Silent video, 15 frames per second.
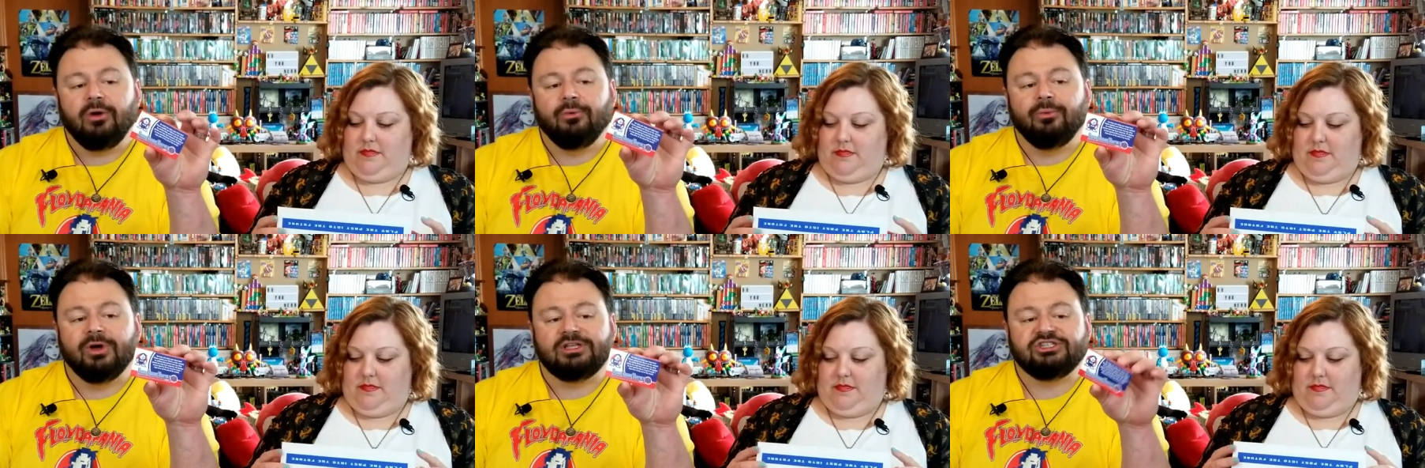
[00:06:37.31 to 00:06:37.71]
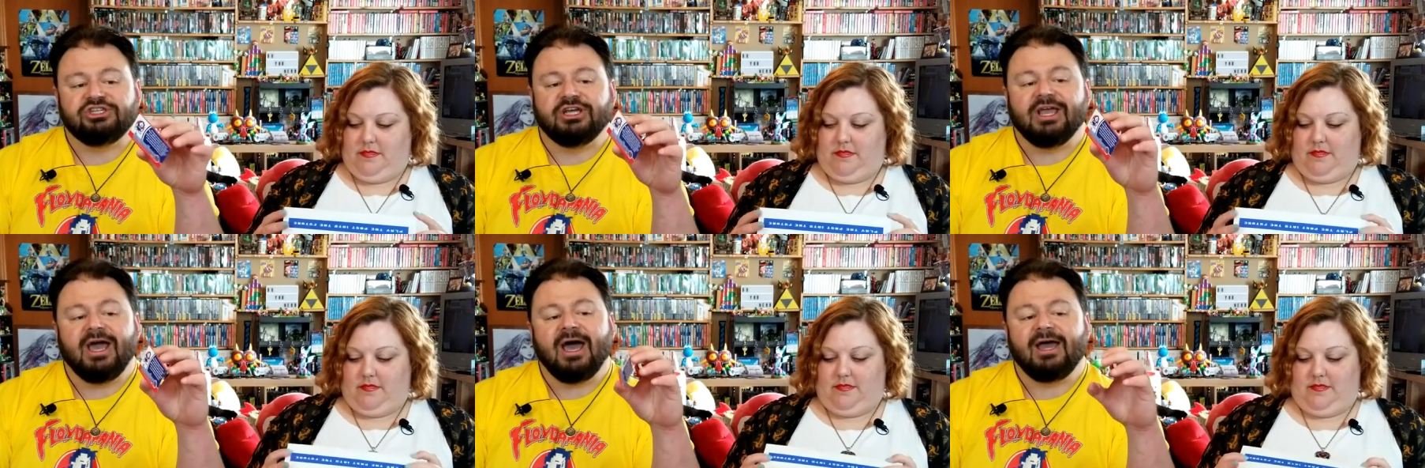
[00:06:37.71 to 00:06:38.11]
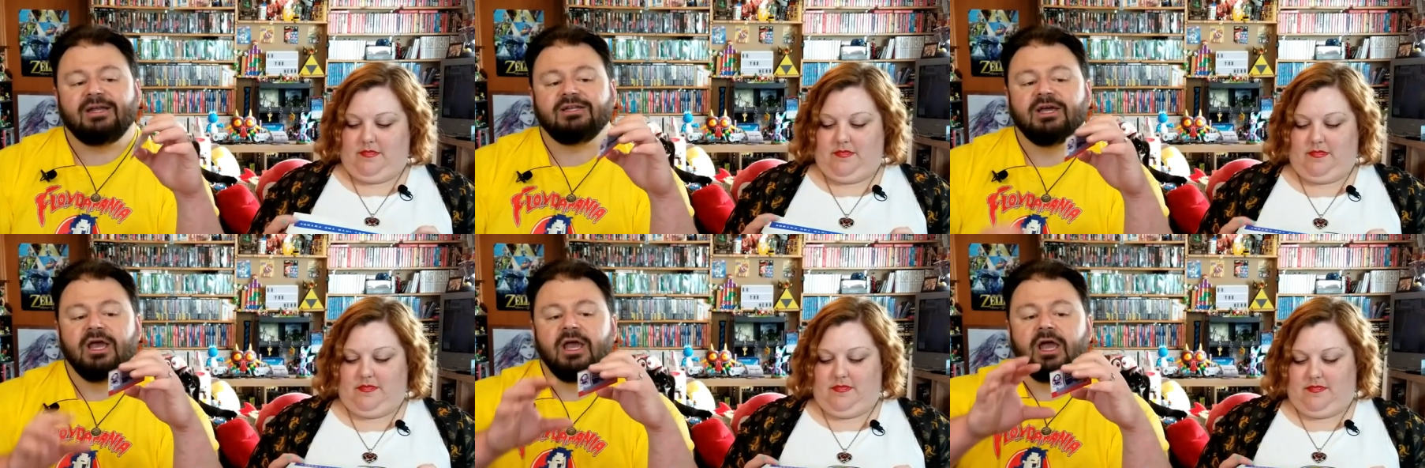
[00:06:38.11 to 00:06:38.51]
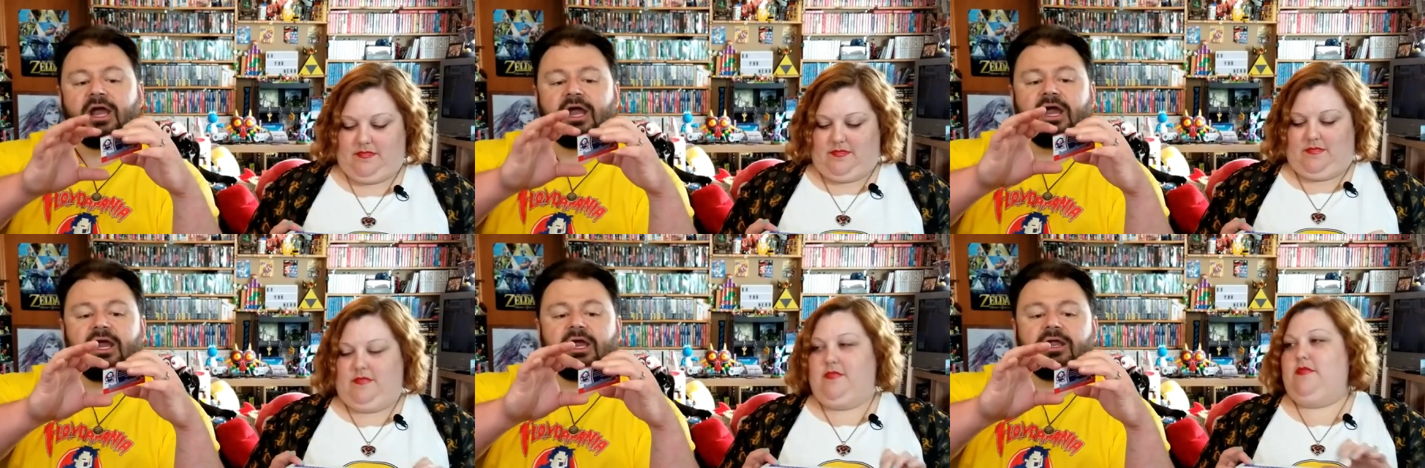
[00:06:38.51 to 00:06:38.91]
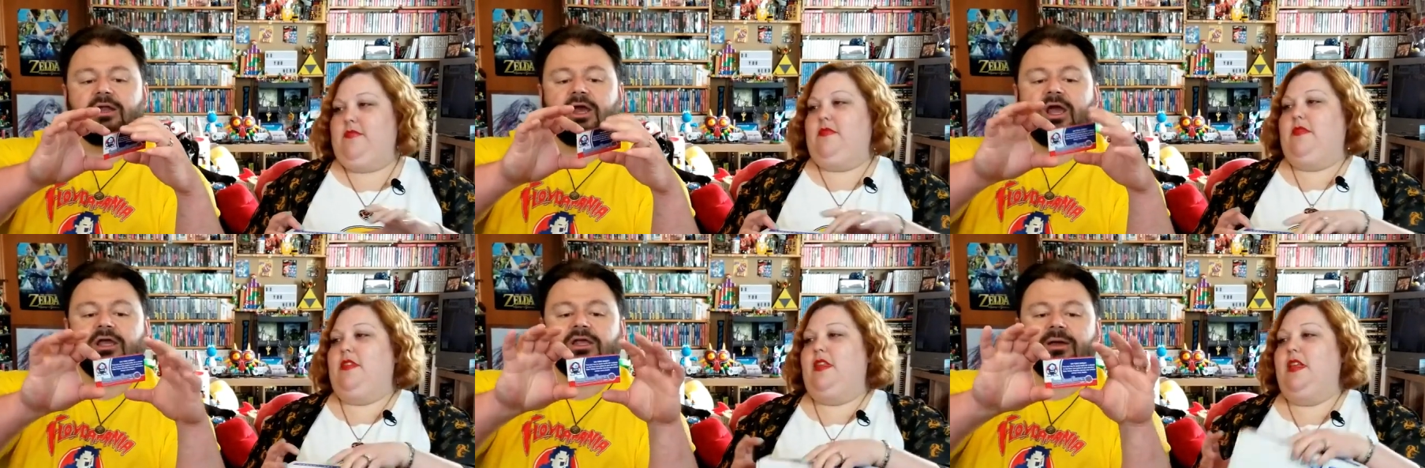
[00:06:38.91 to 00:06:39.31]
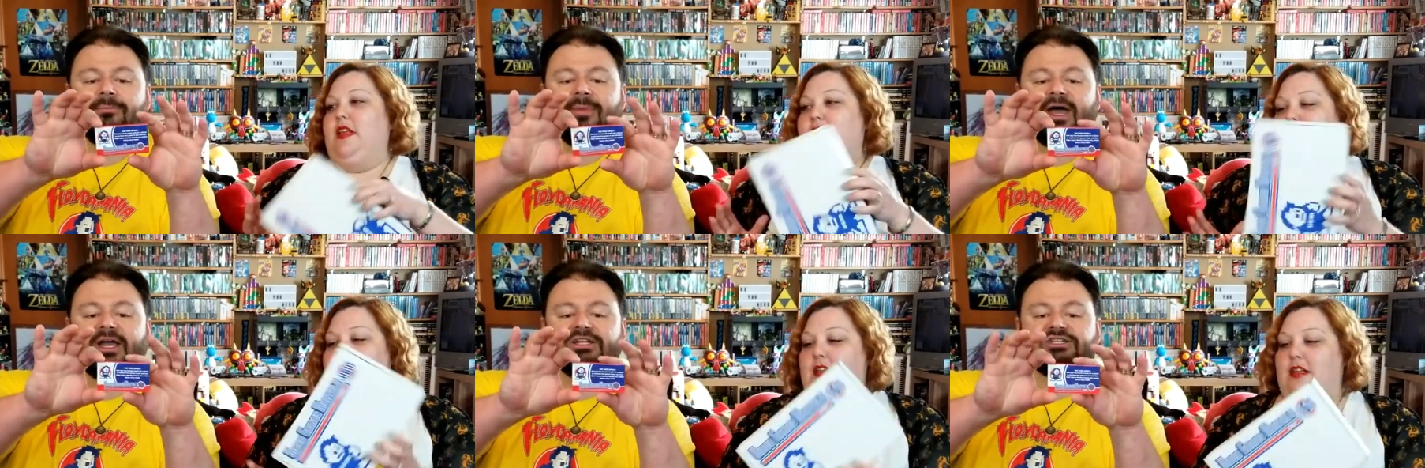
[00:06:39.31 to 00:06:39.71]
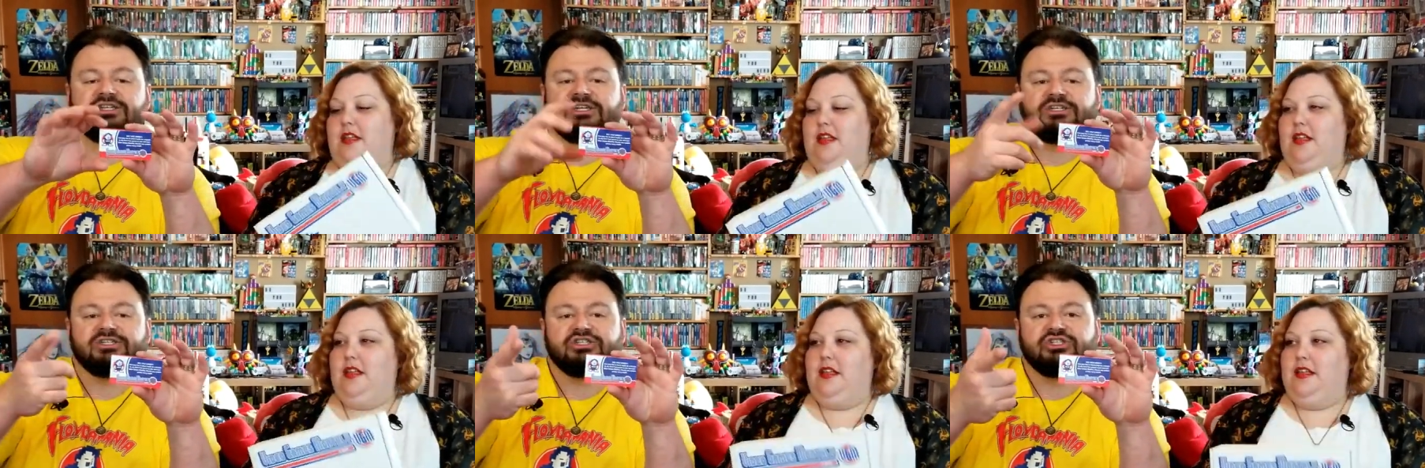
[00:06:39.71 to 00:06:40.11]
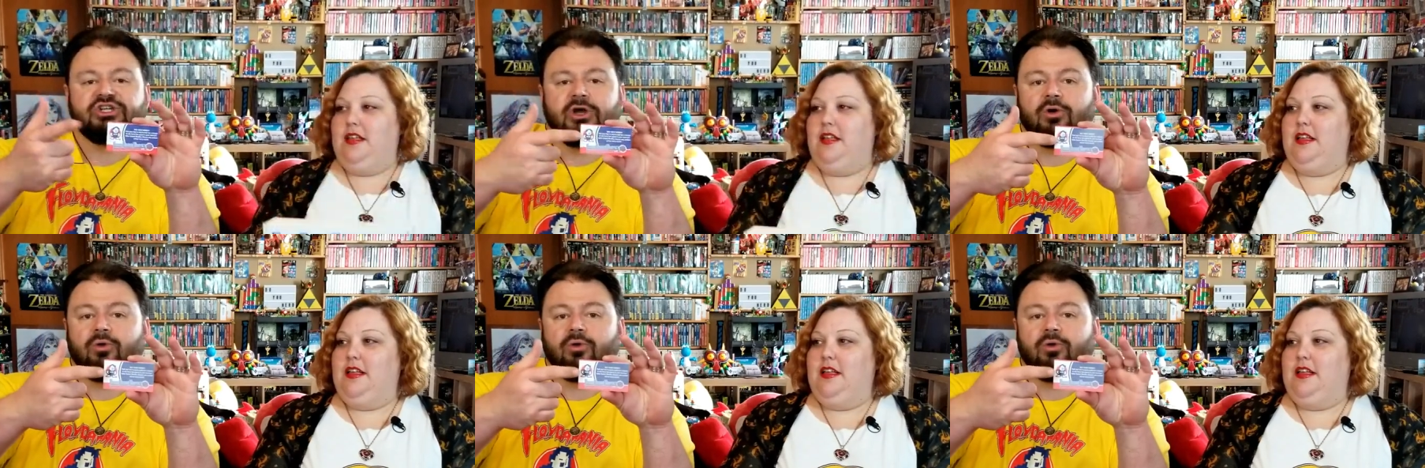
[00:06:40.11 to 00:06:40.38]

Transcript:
Speaker 1: what you got, and you might just